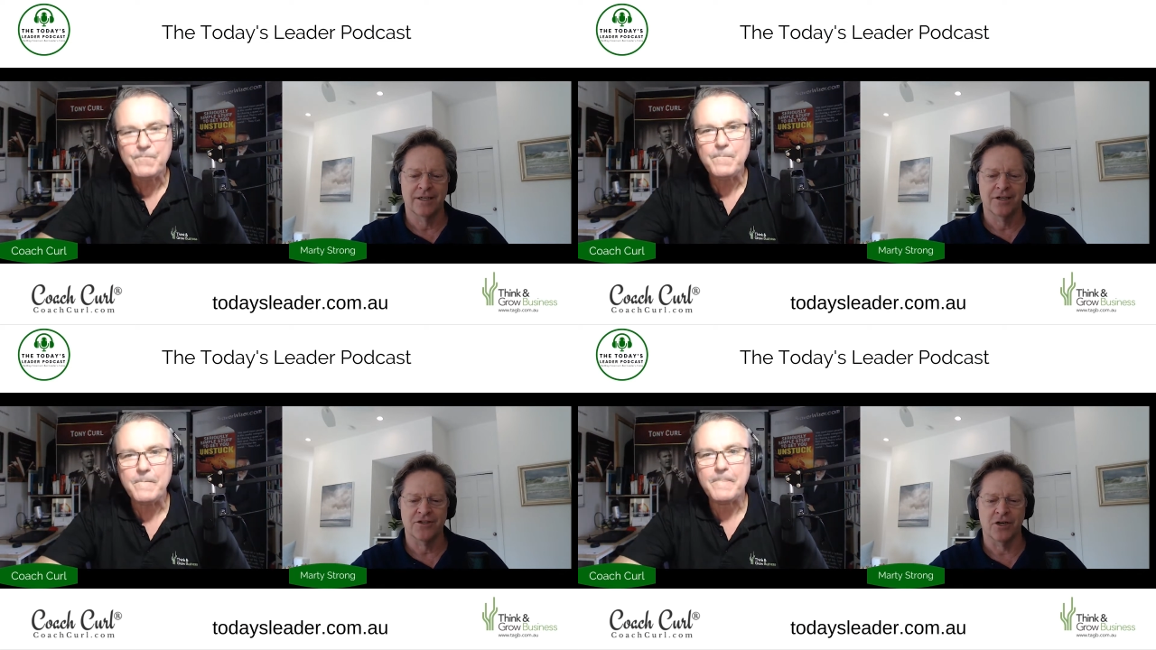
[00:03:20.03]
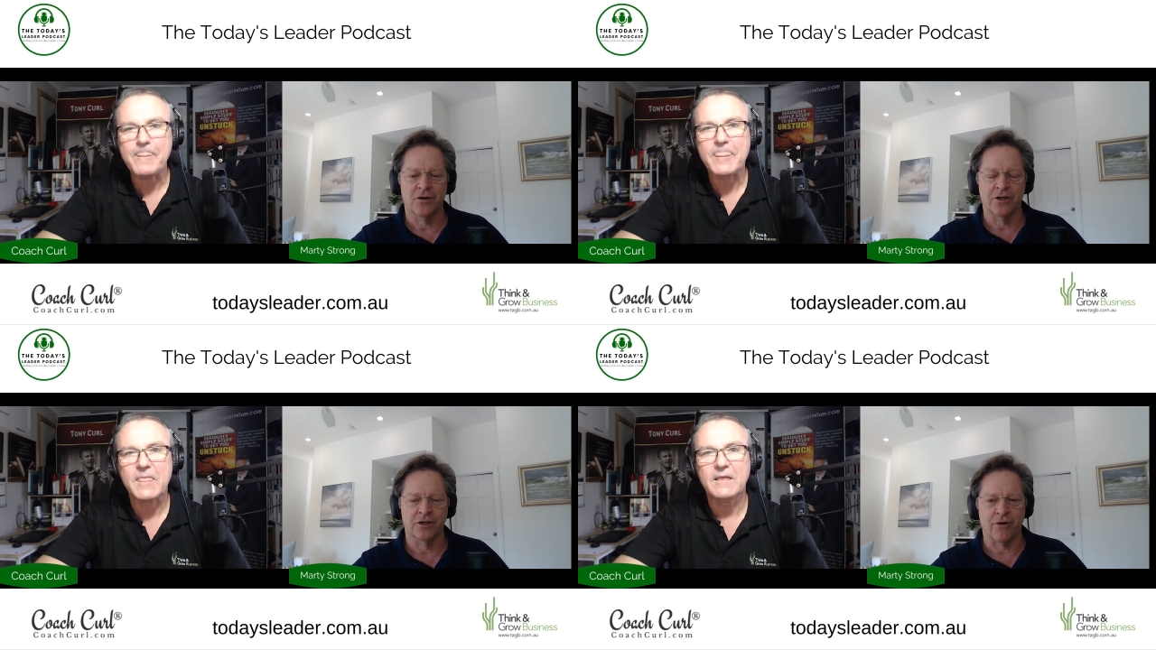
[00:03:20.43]

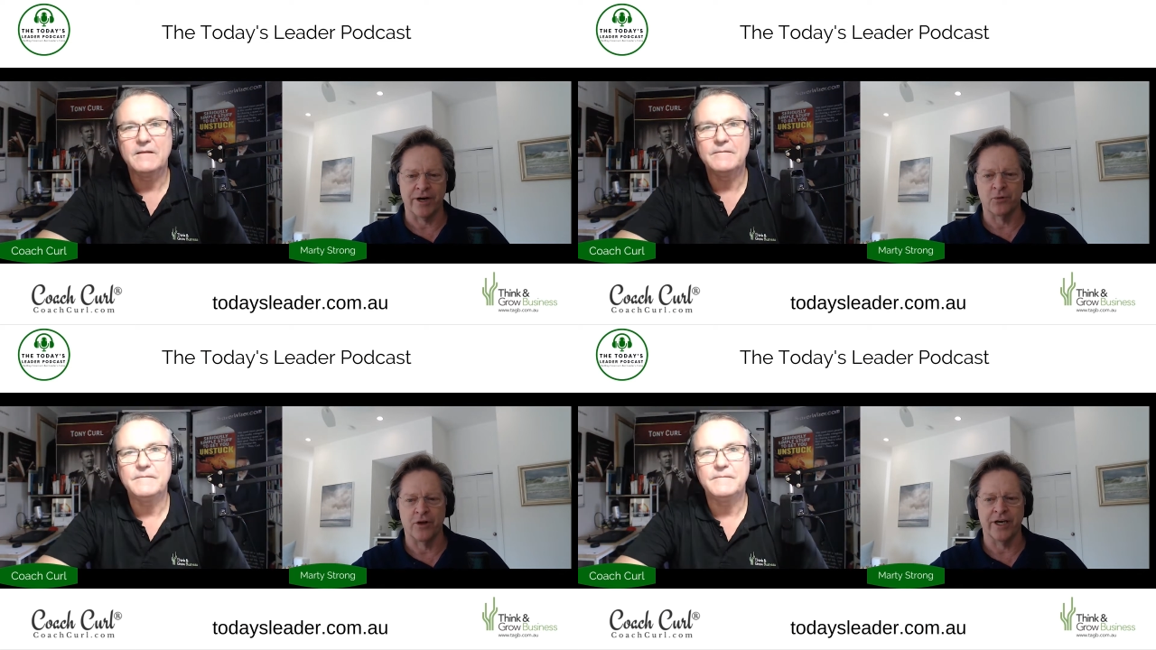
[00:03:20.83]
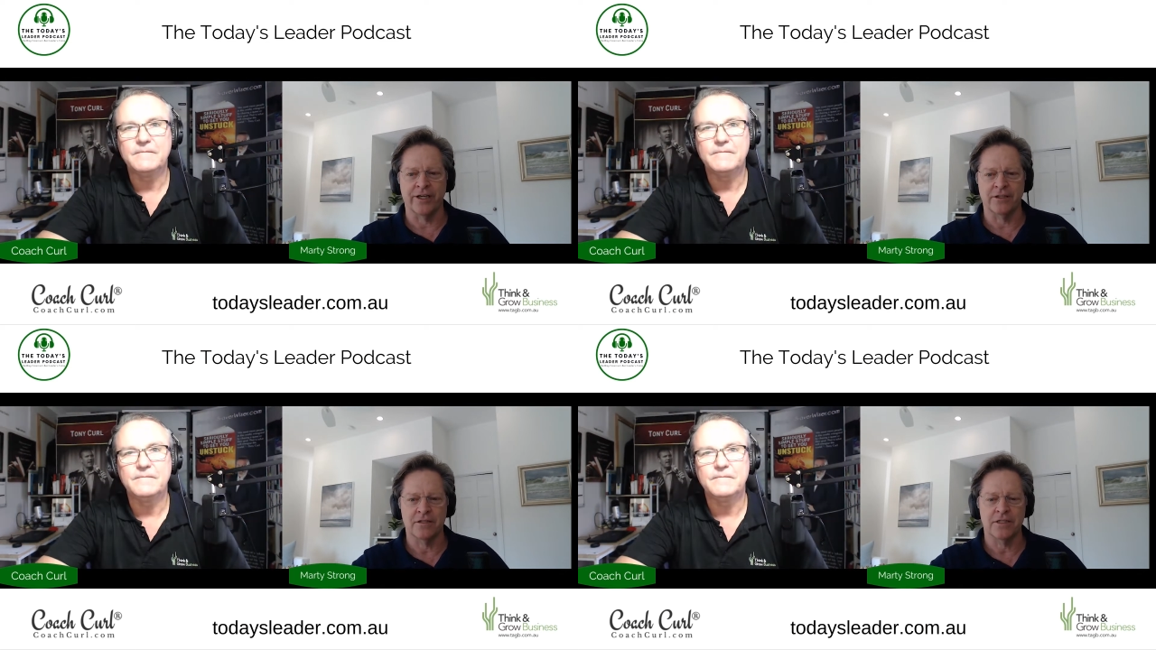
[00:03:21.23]
Speaker 1: So on the Great
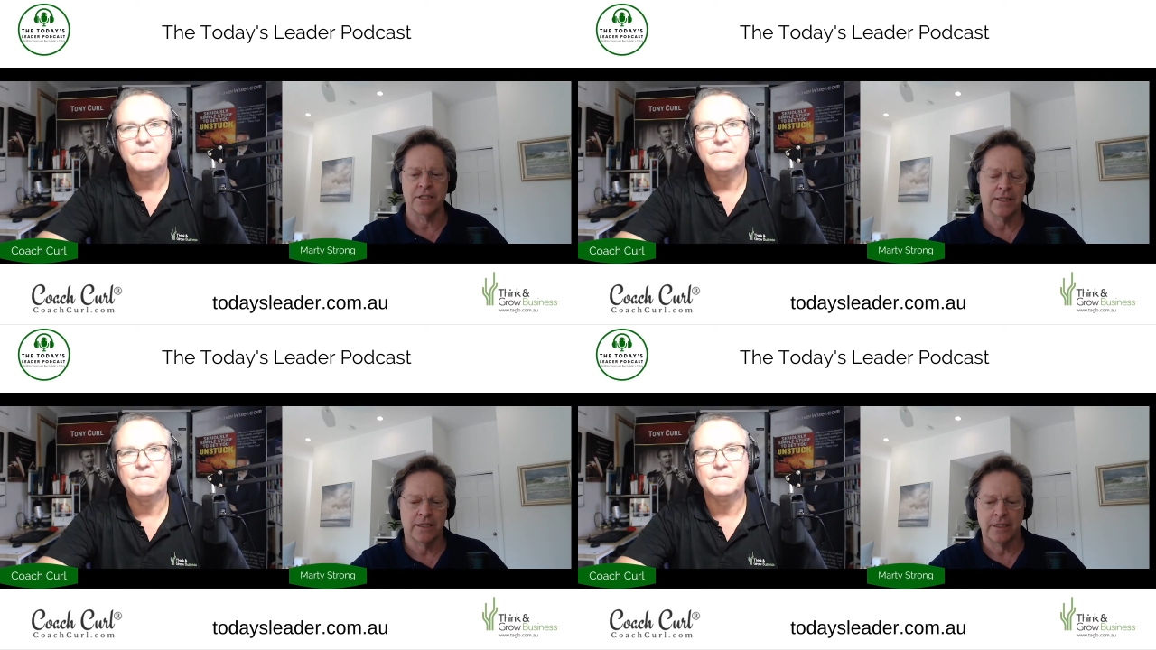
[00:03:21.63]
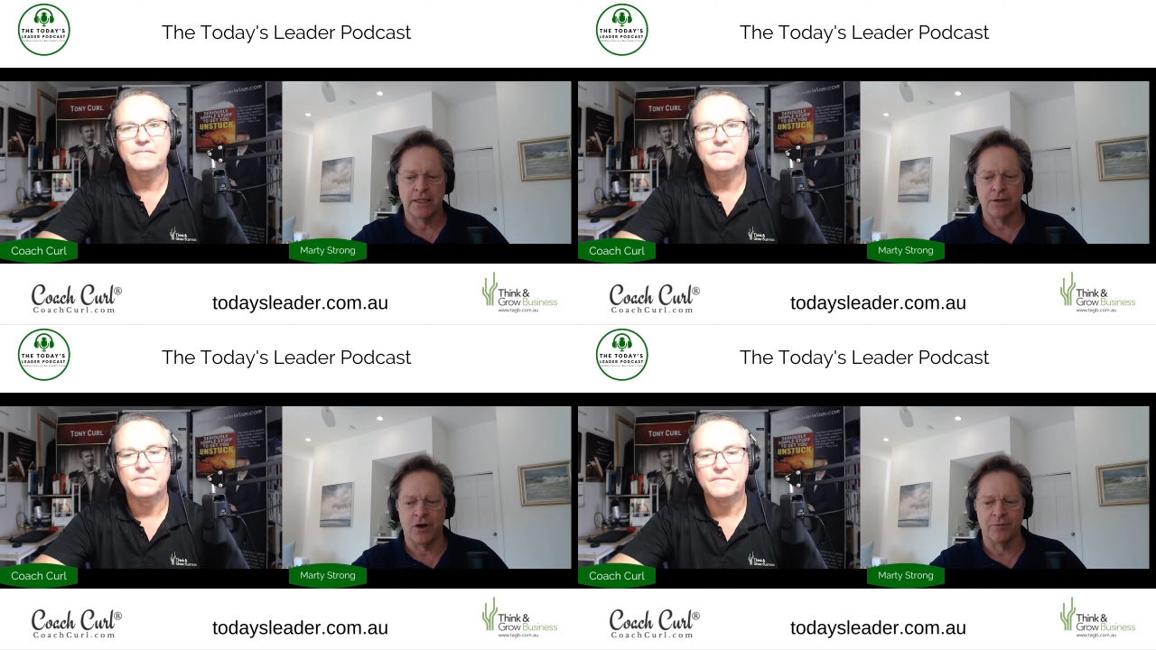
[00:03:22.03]
Plains,
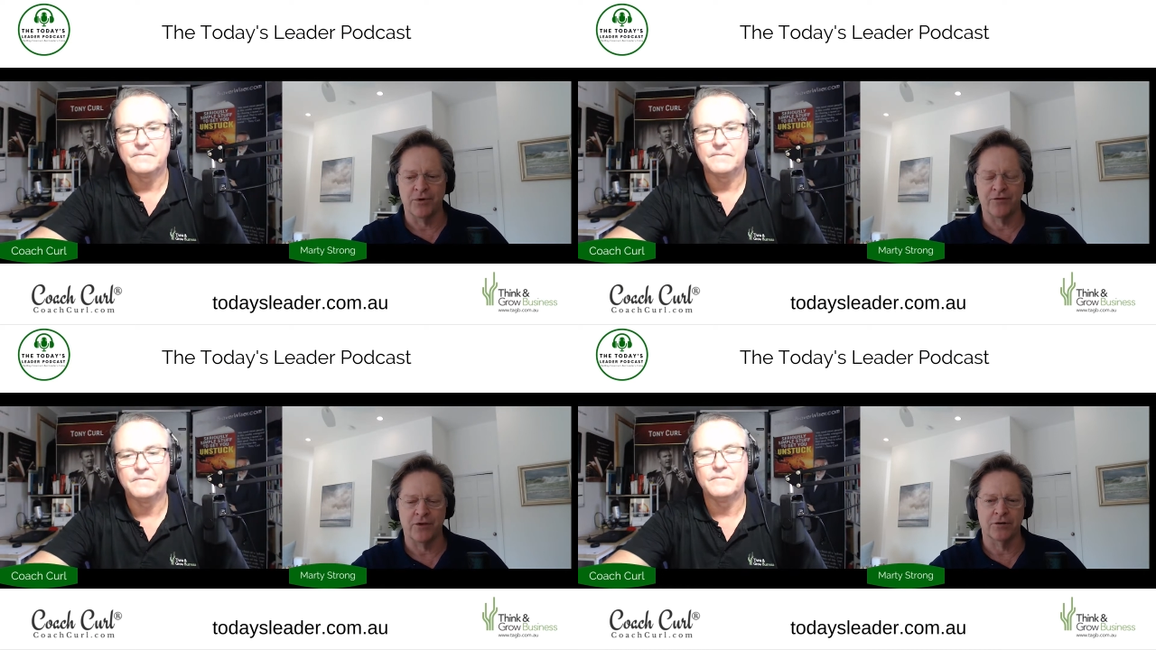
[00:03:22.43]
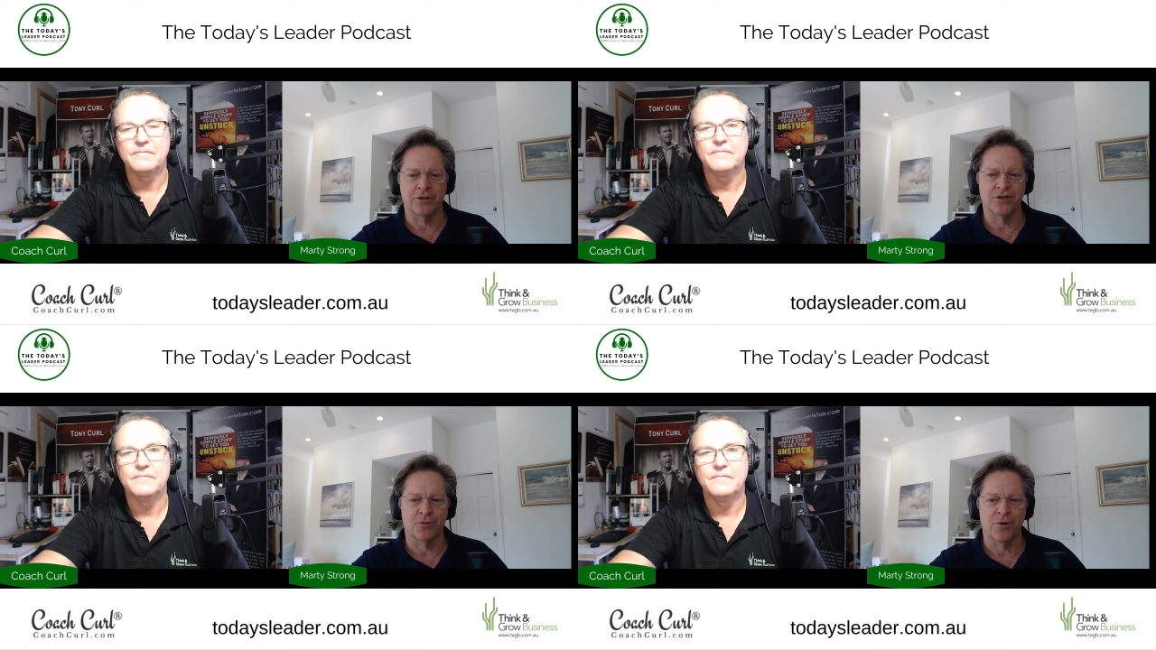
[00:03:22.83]
uh, where all the buffalo
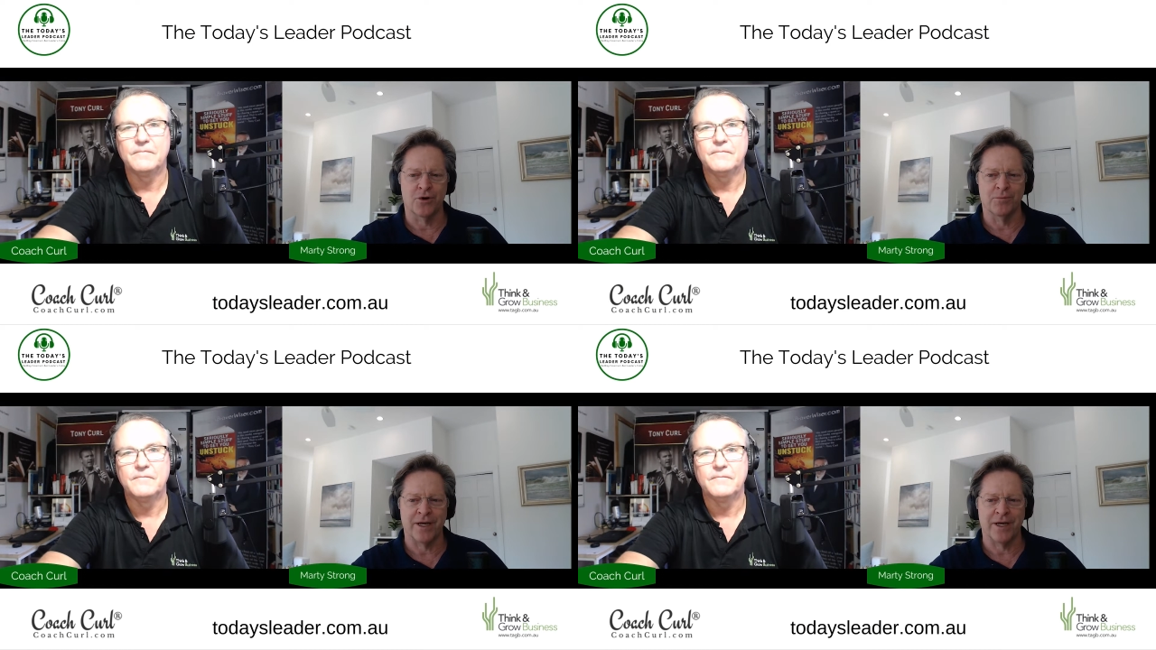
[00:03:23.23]
used to roam,